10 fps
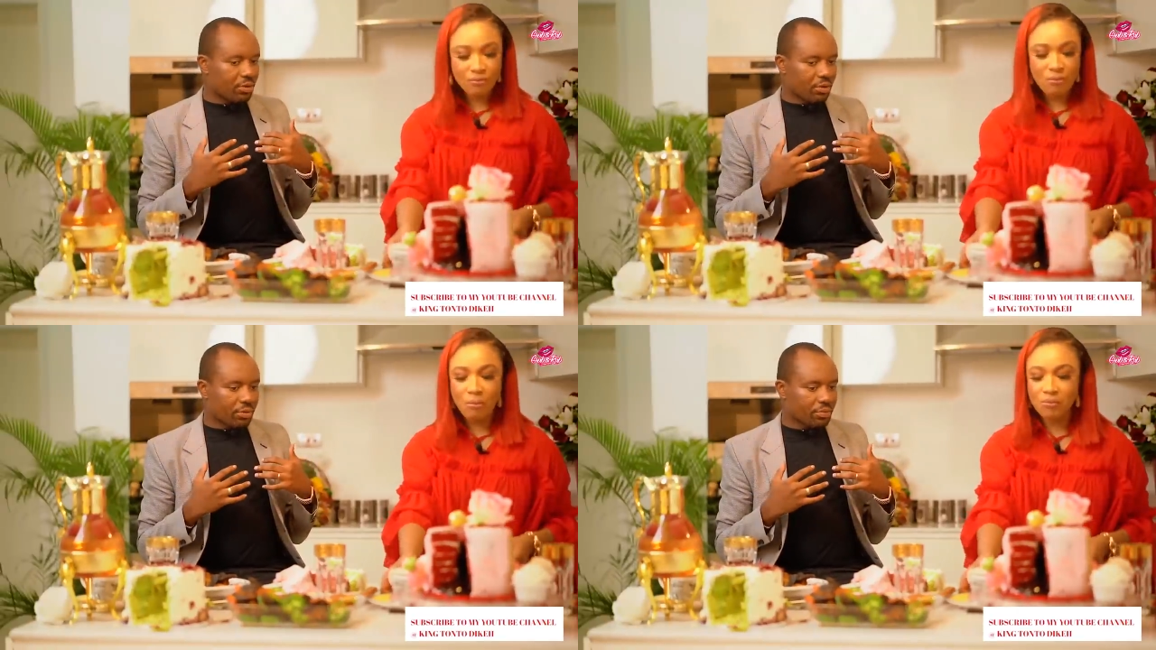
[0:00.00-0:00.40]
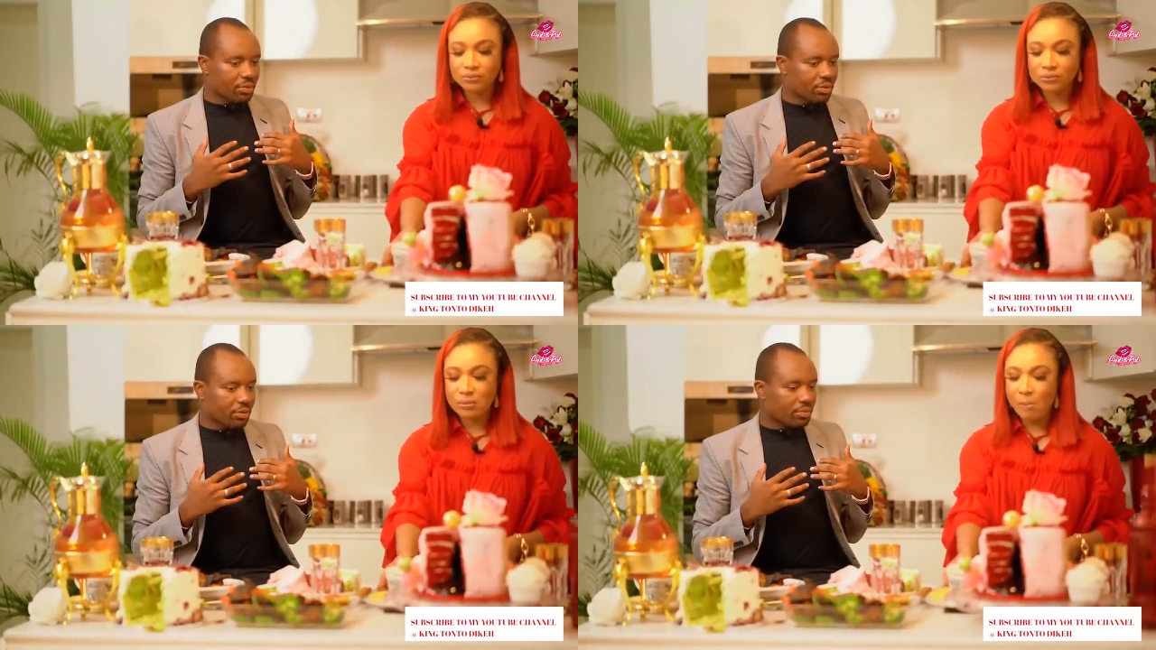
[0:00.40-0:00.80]
Speaker 1: you're
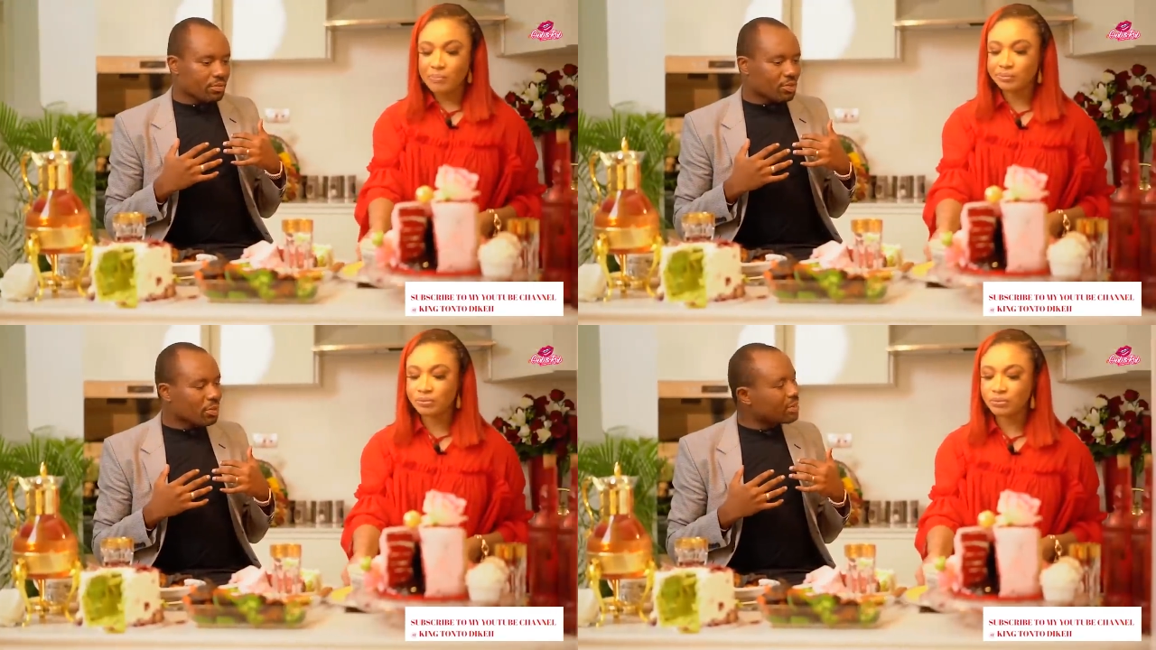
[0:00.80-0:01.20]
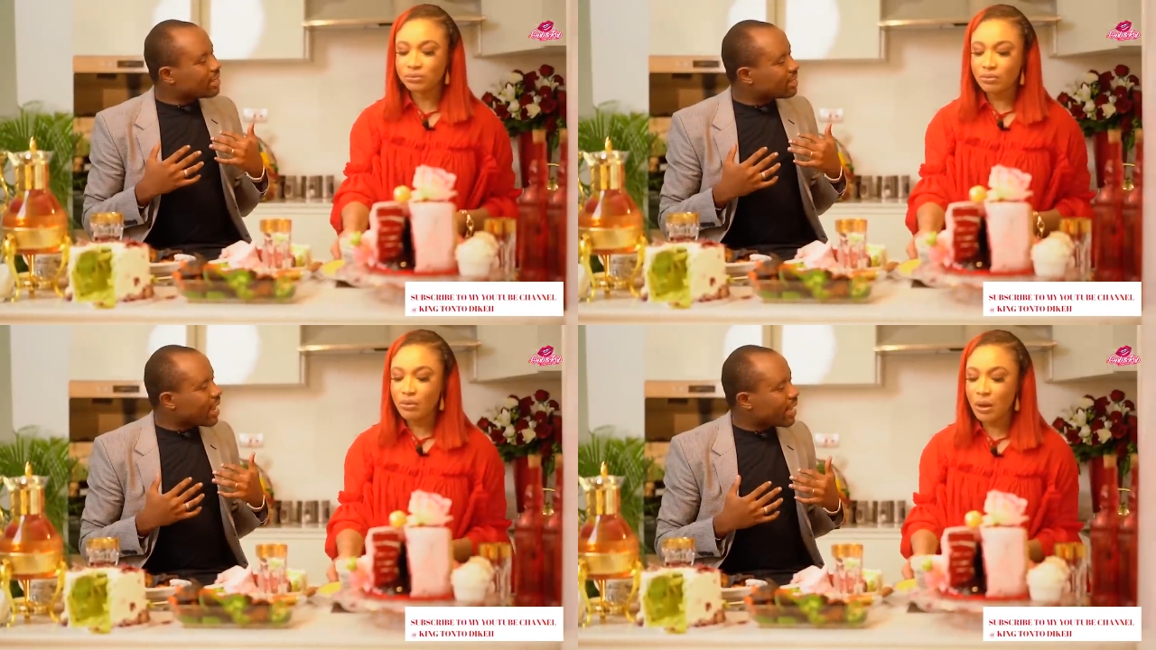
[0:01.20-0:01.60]
something
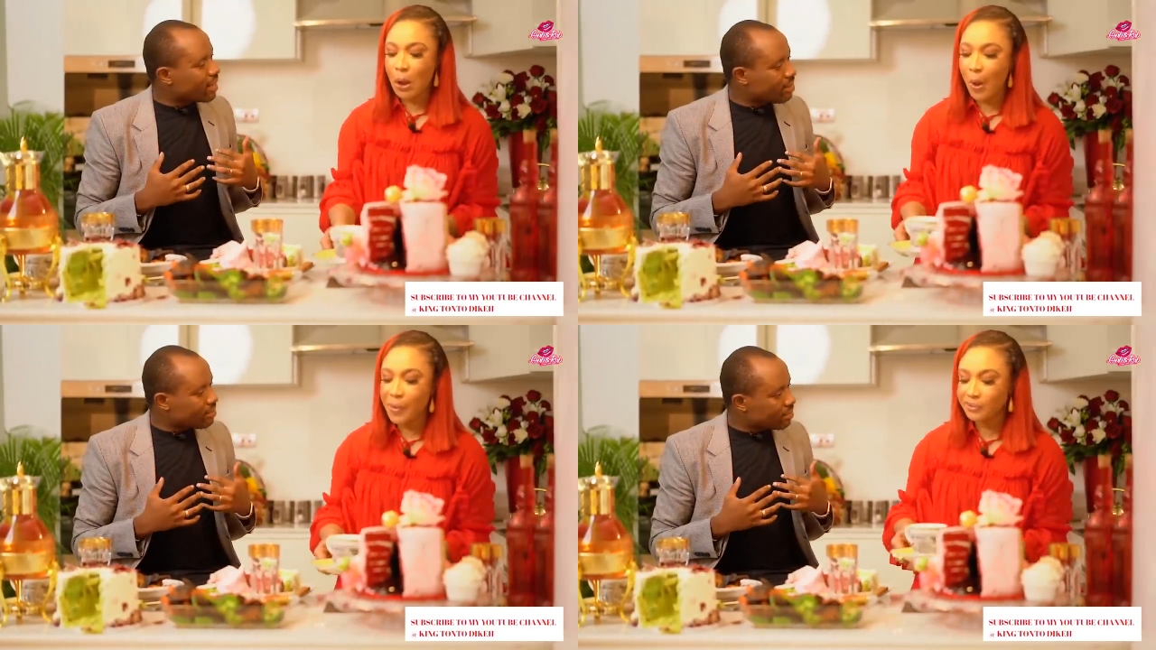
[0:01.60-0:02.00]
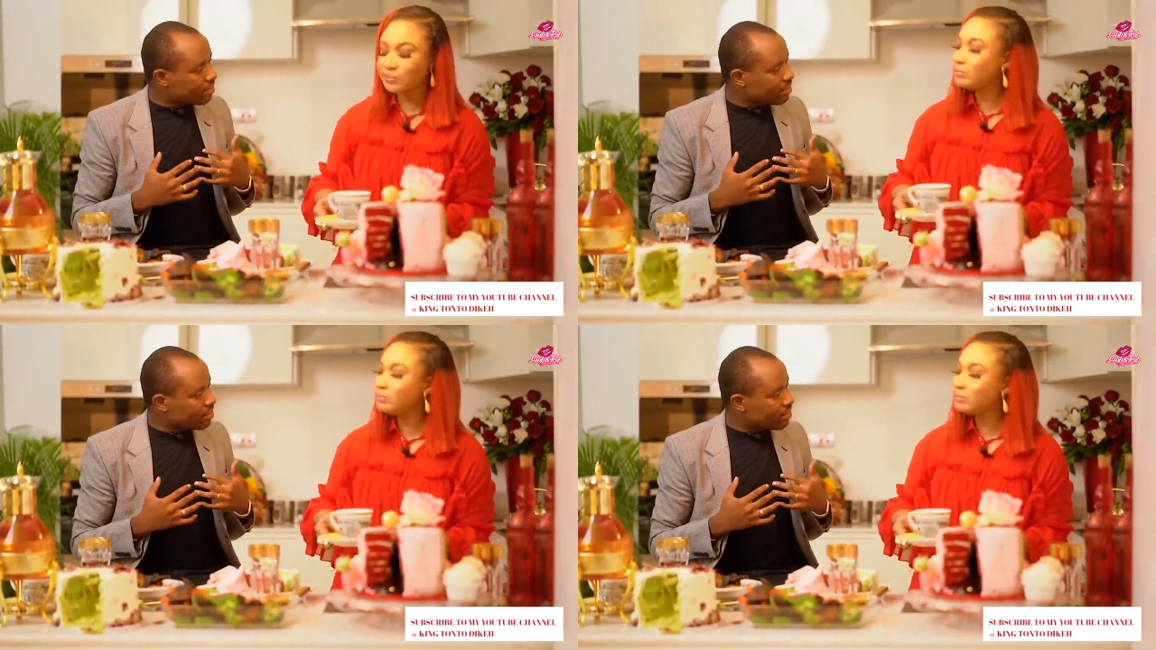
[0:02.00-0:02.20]
is lacking,